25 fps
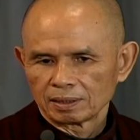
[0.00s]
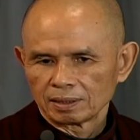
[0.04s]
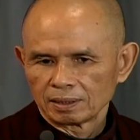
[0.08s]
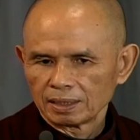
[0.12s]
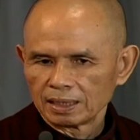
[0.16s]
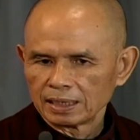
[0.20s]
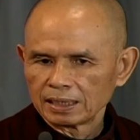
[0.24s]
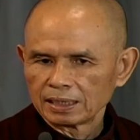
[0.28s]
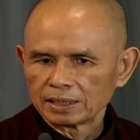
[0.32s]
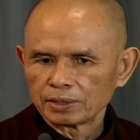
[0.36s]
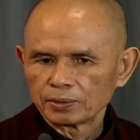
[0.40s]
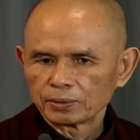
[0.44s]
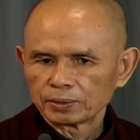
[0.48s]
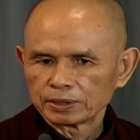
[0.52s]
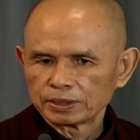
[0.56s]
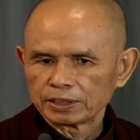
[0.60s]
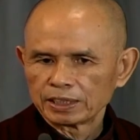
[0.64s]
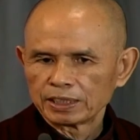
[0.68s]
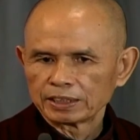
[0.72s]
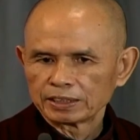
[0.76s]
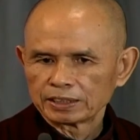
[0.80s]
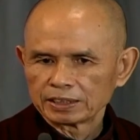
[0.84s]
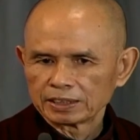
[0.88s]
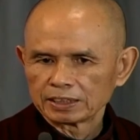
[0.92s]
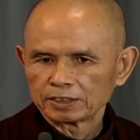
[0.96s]

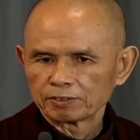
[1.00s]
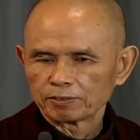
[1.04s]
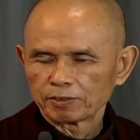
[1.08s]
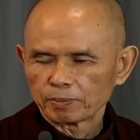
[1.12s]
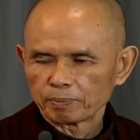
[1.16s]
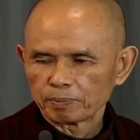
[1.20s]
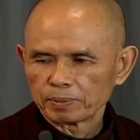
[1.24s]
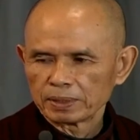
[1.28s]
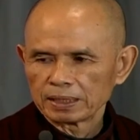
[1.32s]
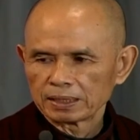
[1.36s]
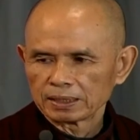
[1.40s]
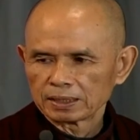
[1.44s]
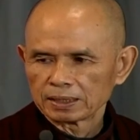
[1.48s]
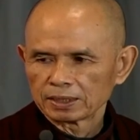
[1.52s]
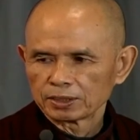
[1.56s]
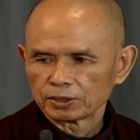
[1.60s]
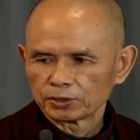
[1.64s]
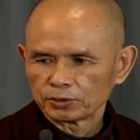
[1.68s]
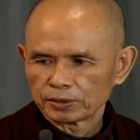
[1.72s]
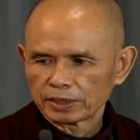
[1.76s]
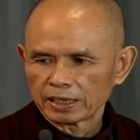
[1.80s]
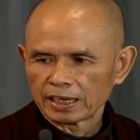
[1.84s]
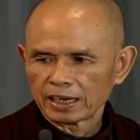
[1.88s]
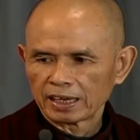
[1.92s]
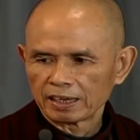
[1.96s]
negotiators for peace
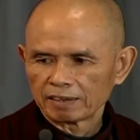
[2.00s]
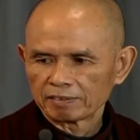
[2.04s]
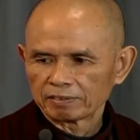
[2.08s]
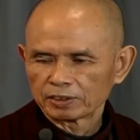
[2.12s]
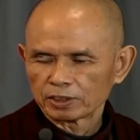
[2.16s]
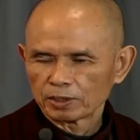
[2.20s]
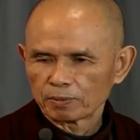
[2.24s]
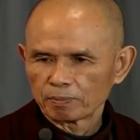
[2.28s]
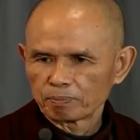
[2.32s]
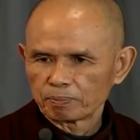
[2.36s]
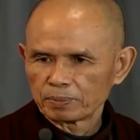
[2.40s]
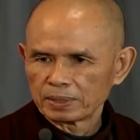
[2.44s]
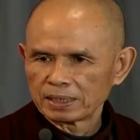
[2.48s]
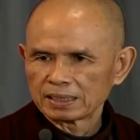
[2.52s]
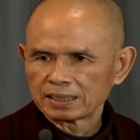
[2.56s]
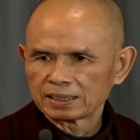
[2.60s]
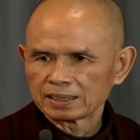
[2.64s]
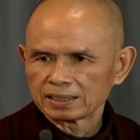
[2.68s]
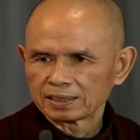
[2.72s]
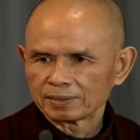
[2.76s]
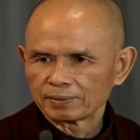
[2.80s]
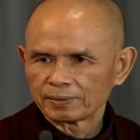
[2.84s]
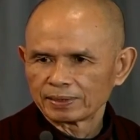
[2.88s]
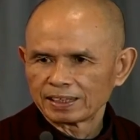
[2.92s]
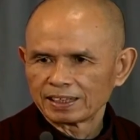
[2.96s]
should have some
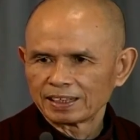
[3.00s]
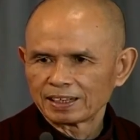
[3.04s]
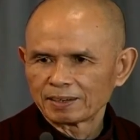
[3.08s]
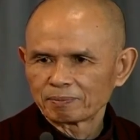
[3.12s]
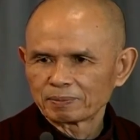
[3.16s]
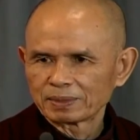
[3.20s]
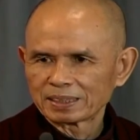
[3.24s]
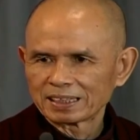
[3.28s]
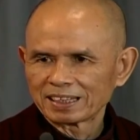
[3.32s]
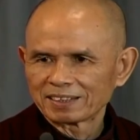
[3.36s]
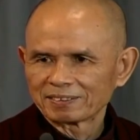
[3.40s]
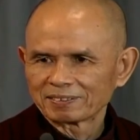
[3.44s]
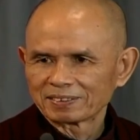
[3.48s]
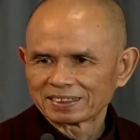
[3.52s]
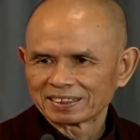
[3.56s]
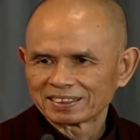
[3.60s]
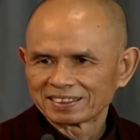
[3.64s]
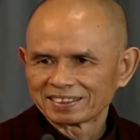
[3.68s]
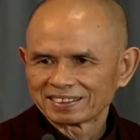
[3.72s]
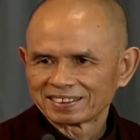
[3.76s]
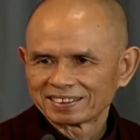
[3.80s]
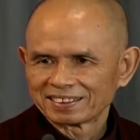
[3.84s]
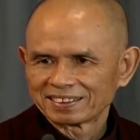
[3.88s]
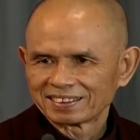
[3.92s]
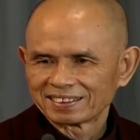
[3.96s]
peace within themselves.
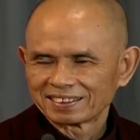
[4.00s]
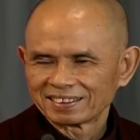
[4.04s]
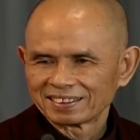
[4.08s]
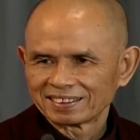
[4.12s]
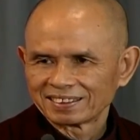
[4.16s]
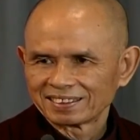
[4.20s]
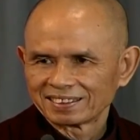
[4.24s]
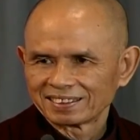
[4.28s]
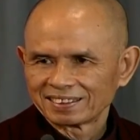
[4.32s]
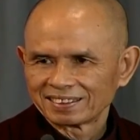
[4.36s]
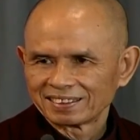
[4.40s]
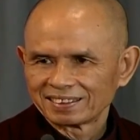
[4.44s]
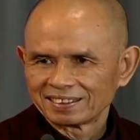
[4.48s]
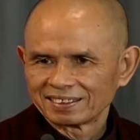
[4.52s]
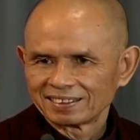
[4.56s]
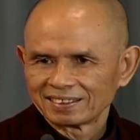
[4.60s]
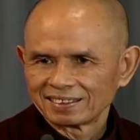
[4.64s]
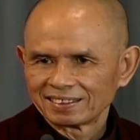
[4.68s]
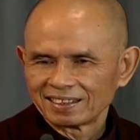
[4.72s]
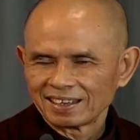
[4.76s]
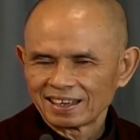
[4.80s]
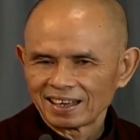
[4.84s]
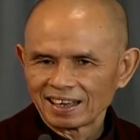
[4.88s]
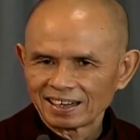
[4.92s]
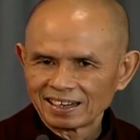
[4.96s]

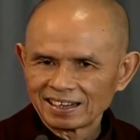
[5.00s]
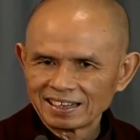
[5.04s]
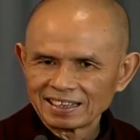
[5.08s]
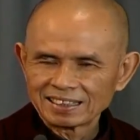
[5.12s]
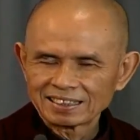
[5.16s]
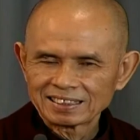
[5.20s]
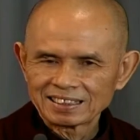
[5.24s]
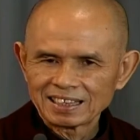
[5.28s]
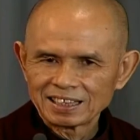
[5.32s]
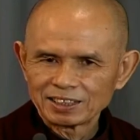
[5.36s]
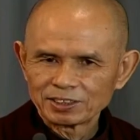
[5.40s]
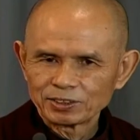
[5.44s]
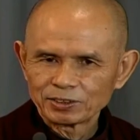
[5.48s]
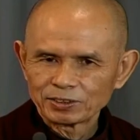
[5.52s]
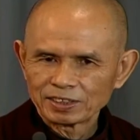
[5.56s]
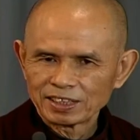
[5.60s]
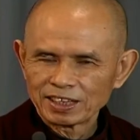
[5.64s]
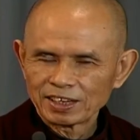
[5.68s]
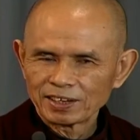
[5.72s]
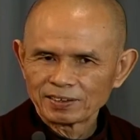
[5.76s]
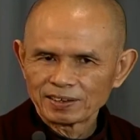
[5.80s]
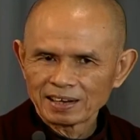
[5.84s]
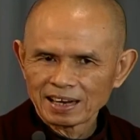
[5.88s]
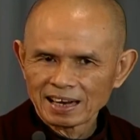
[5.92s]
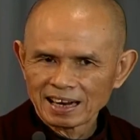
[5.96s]
At least they should
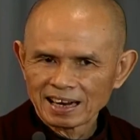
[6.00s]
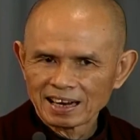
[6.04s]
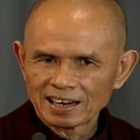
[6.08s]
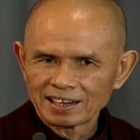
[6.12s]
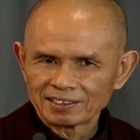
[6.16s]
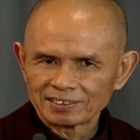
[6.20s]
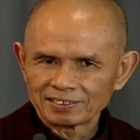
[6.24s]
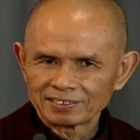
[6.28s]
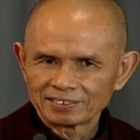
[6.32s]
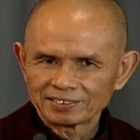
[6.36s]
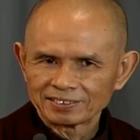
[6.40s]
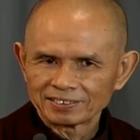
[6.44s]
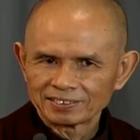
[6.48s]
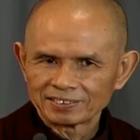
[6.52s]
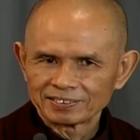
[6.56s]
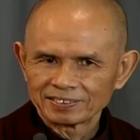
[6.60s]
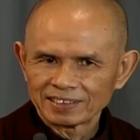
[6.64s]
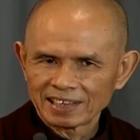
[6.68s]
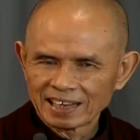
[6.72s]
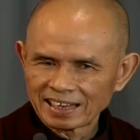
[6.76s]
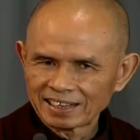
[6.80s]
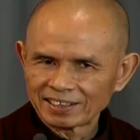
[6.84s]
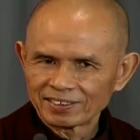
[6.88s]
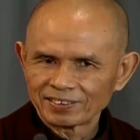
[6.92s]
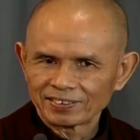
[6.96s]
know how
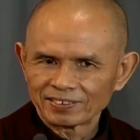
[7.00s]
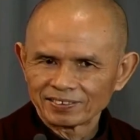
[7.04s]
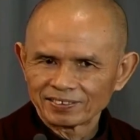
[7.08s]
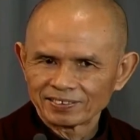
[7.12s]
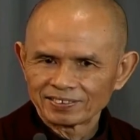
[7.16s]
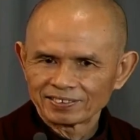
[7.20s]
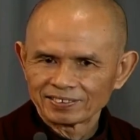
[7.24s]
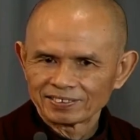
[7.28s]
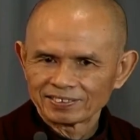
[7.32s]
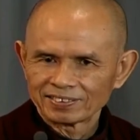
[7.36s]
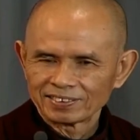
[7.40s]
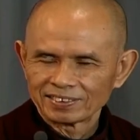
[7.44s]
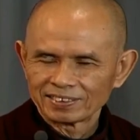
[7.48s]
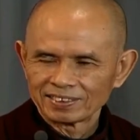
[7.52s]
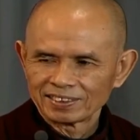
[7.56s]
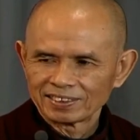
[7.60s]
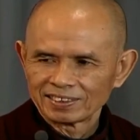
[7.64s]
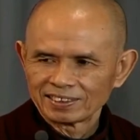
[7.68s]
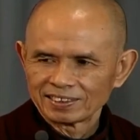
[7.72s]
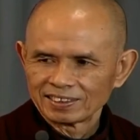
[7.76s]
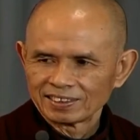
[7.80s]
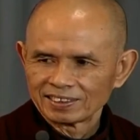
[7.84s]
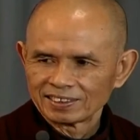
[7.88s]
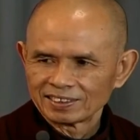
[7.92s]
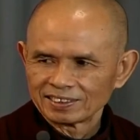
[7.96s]
to handle
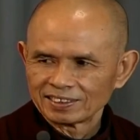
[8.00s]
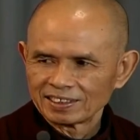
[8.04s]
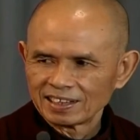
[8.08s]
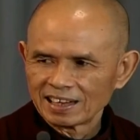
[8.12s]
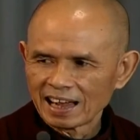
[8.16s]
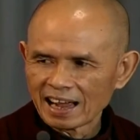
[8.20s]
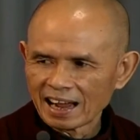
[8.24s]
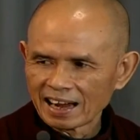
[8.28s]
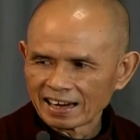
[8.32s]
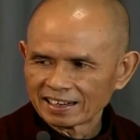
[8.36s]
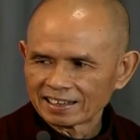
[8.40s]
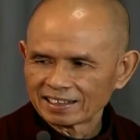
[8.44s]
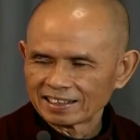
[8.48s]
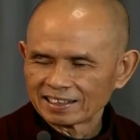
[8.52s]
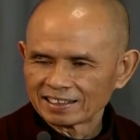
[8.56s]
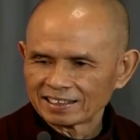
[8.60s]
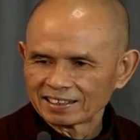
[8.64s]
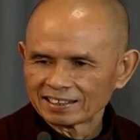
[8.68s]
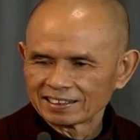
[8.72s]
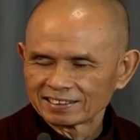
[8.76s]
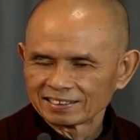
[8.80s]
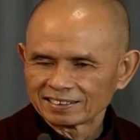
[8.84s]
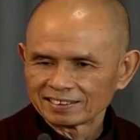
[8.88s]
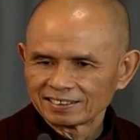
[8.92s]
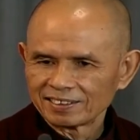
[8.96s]
the
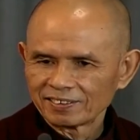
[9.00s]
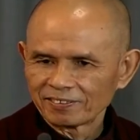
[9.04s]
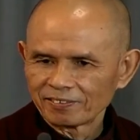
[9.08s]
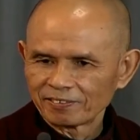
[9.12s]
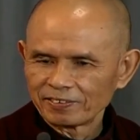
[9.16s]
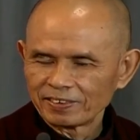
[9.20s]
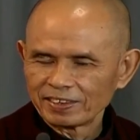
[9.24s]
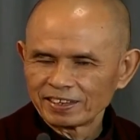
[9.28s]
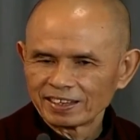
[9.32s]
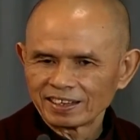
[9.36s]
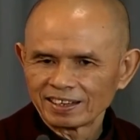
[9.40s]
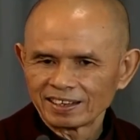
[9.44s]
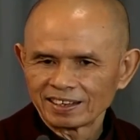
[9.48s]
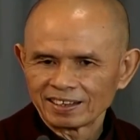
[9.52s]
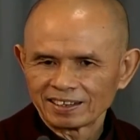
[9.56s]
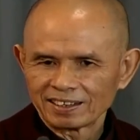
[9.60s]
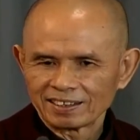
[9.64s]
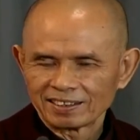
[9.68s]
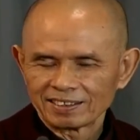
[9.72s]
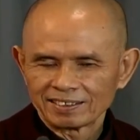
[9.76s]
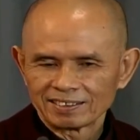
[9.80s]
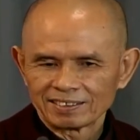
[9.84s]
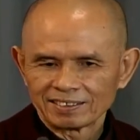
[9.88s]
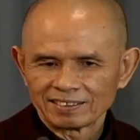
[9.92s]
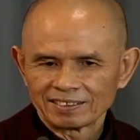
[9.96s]
anger, the fear,
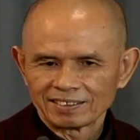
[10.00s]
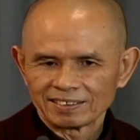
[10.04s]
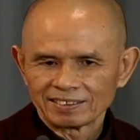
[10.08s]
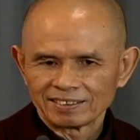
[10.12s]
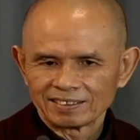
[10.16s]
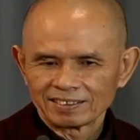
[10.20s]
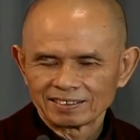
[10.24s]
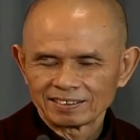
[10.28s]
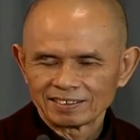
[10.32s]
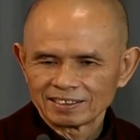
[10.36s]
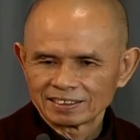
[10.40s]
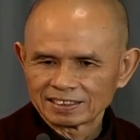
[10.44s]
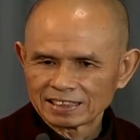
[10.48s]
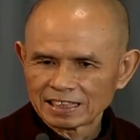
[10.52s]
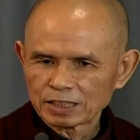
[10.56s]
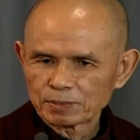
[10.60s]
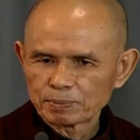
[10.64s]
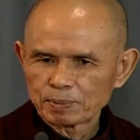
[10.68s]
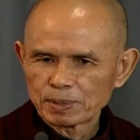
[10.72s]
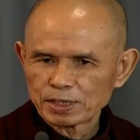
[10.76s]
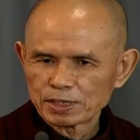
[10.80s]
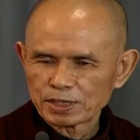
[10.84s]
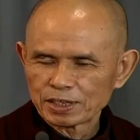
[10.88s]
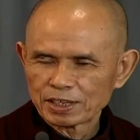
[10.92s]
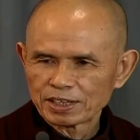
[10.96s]
the
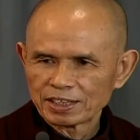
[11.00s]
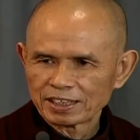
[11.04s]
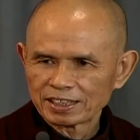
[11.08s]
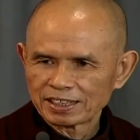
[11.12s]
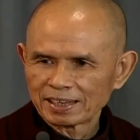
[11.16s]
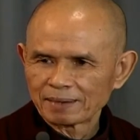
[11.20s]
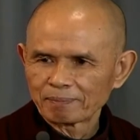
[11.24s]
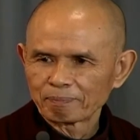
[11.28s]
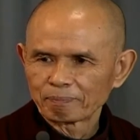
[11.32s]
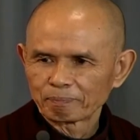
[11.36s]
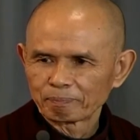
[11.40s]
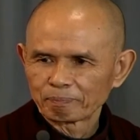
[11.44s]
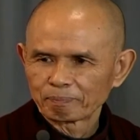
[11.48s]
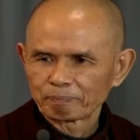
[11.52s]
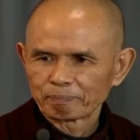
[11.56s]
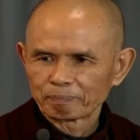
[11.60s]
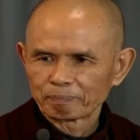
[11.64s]
suspicion in them.